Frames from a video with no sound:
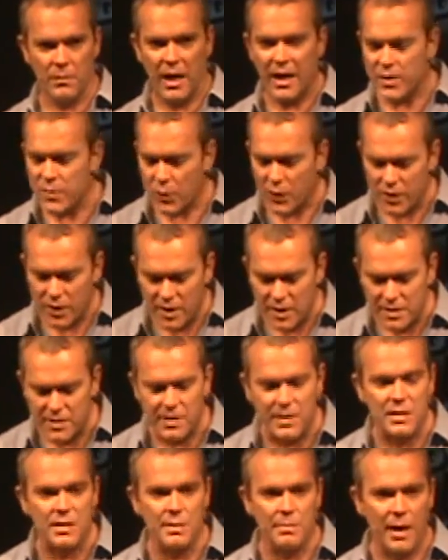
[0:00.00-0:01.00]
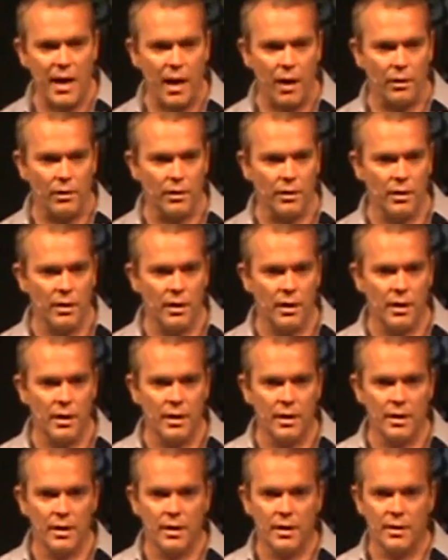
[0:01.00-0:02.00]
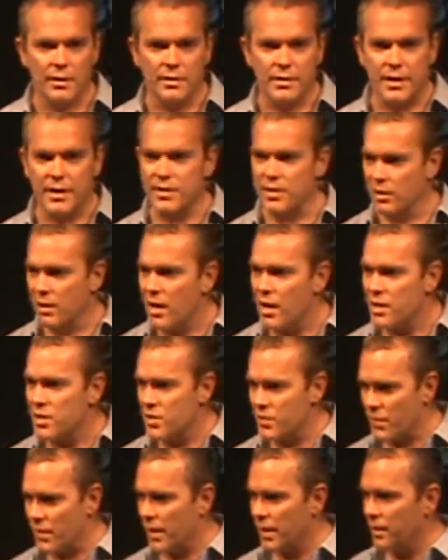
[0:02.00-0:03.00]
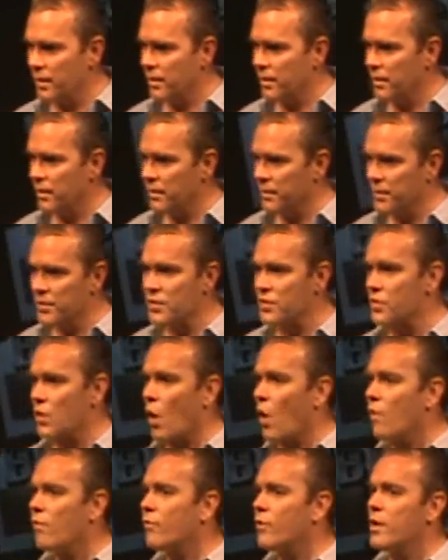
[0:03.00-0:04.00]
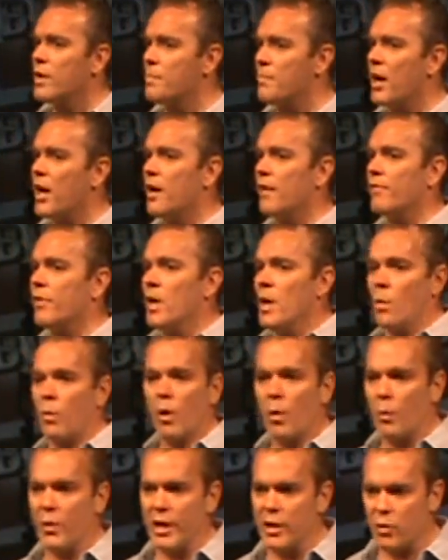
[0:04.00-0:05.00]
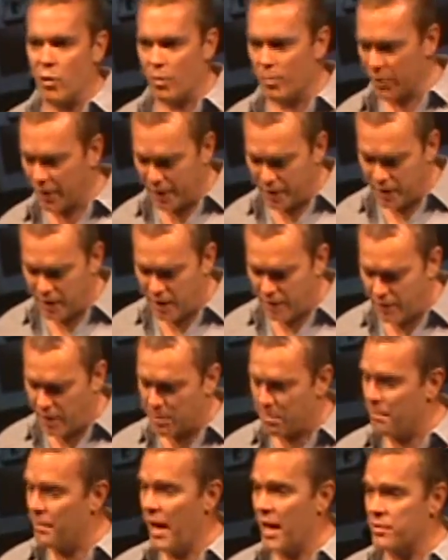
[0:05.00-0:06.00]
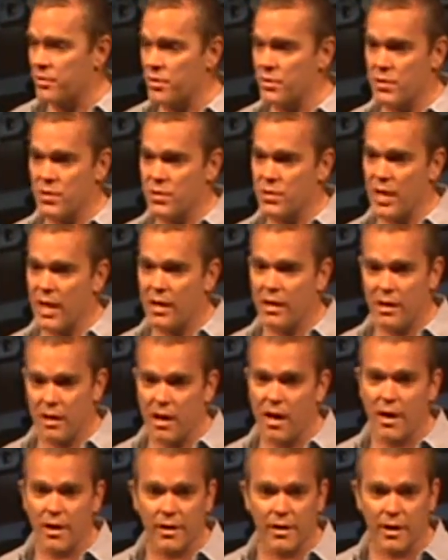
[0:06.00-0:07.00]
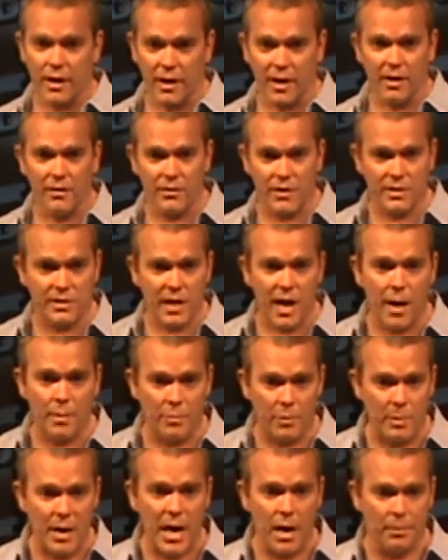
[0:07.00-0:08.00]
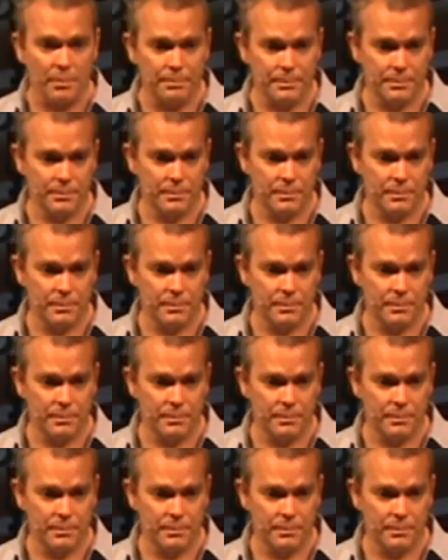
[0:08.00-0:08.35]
That's what this is about. This launch fund. This is over and above what we normally give. And Pastor Suzanne and I are going to give the top amount.